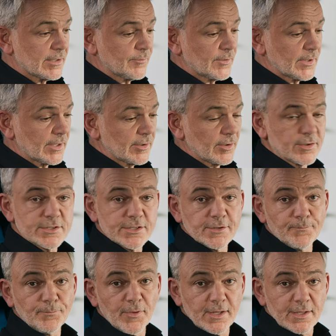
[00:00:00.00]
of technology
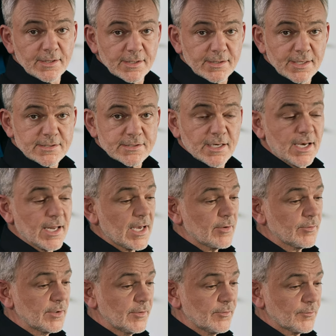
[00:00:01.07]
that has allowed
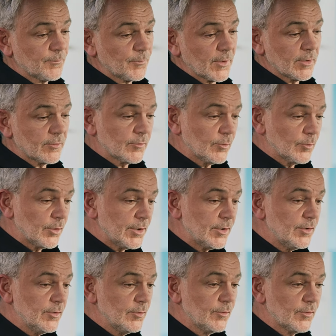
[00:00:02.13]
us uh, to
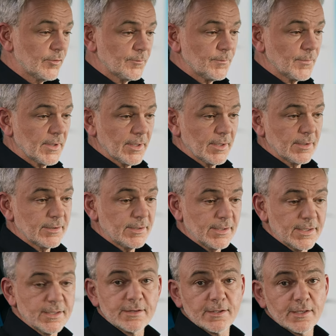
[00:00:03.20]
reduce uh, the
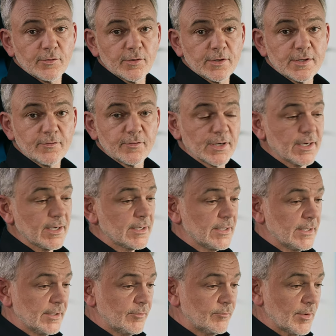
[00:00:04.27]
interior design
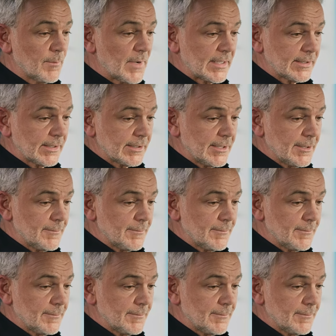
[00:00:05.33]
dramatically.